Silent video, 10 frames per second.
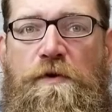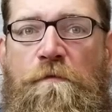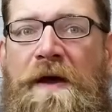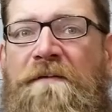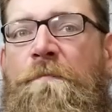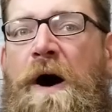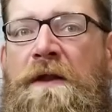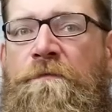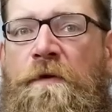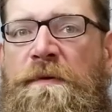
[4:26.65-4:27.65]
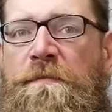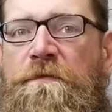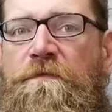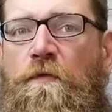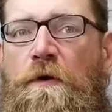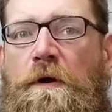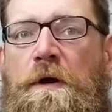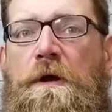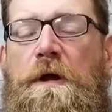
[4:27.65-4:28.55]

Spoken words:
may have bought from me before,